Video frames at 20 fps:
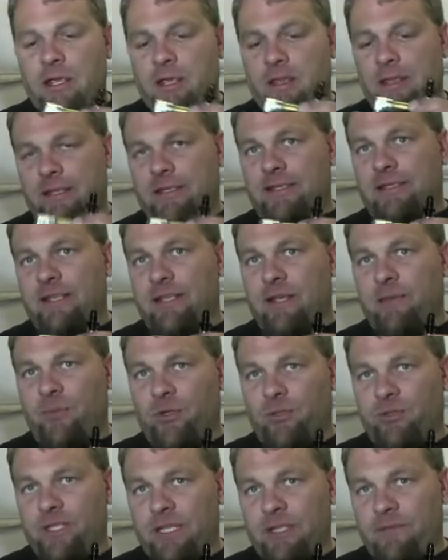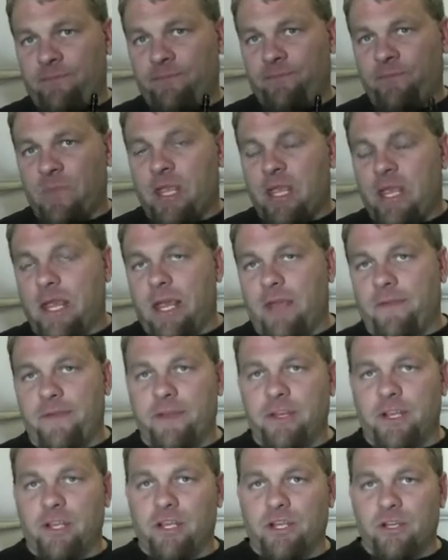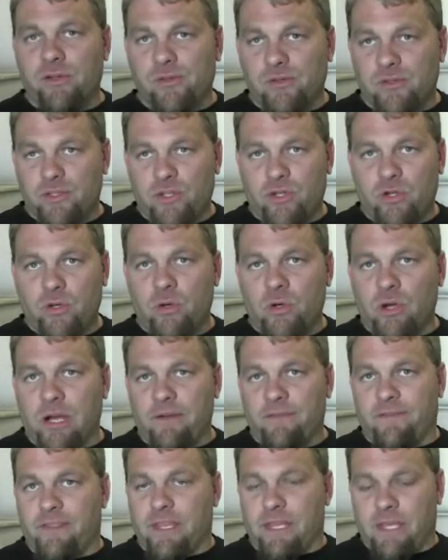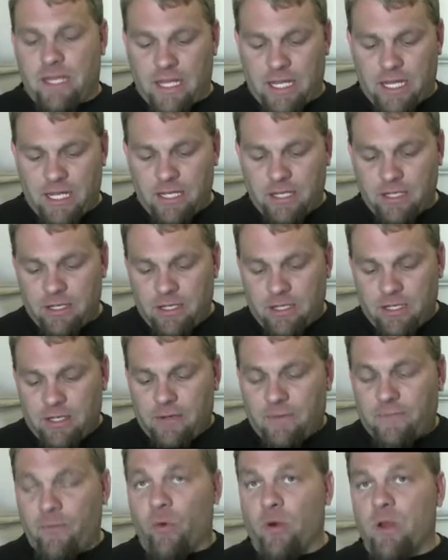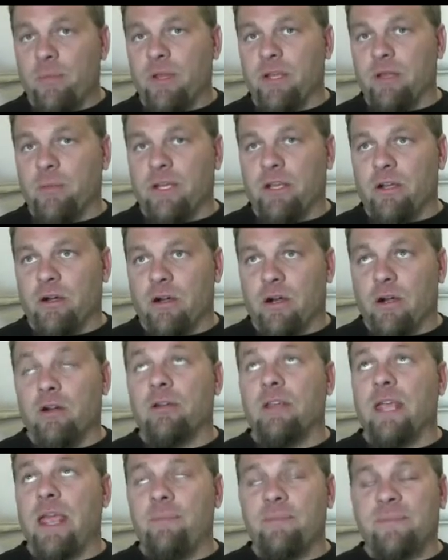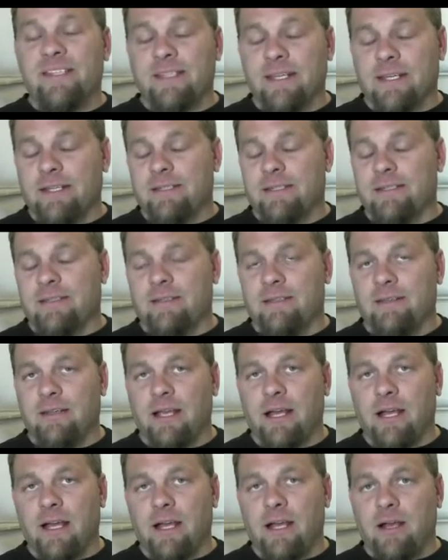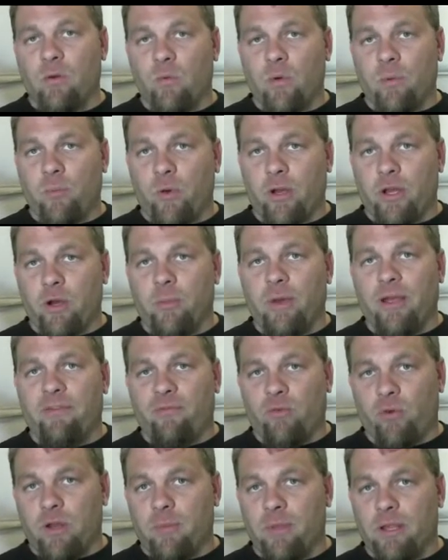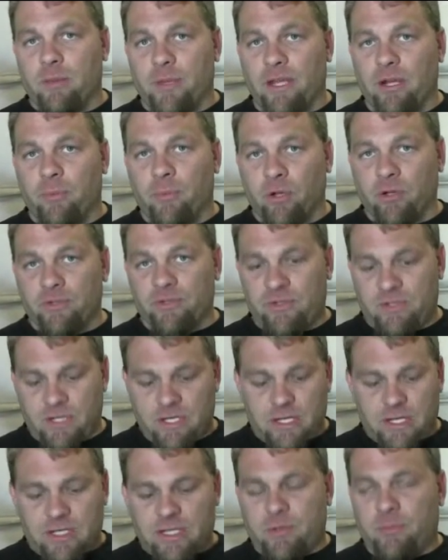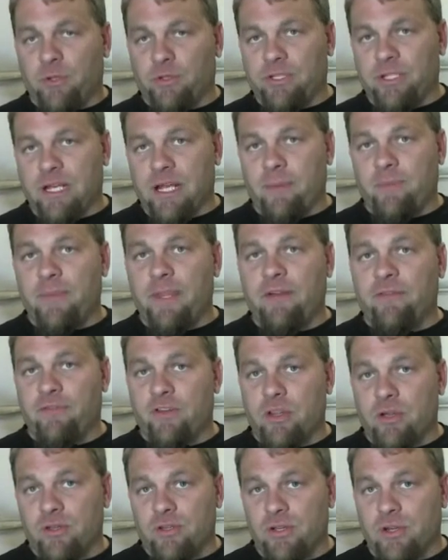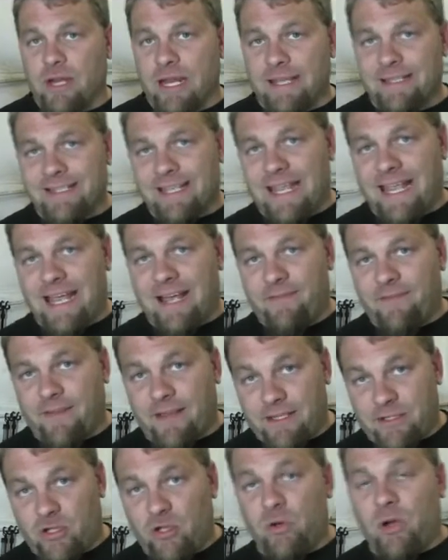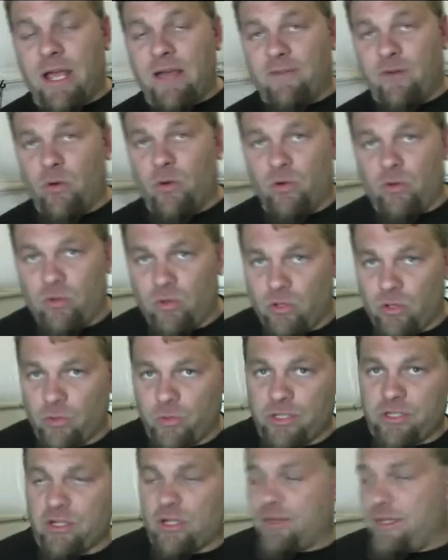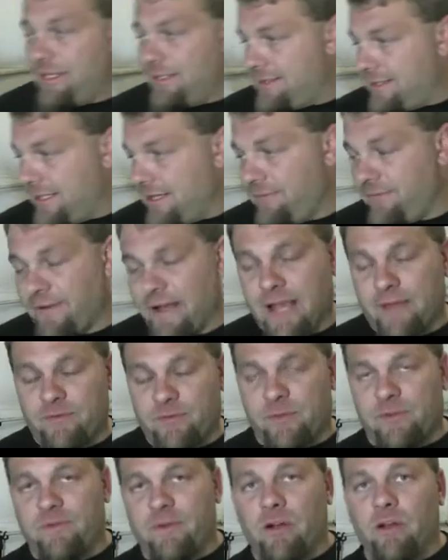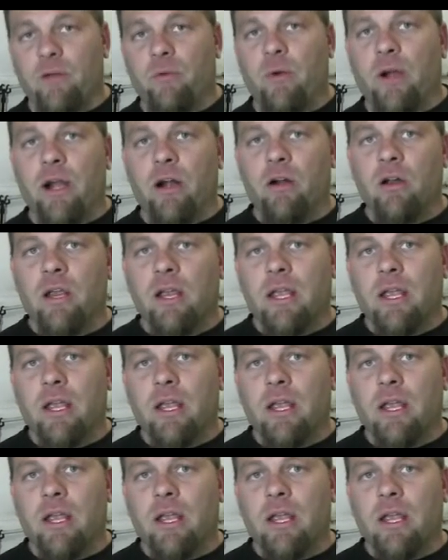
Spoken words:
This is going to bolt in, and then you're going to use 2 of the 40mm or M6 1.0 by 40mm bolts to bolt it up. Now for those of you guys that do have an oil cooler, which on the C5s was fairly rare,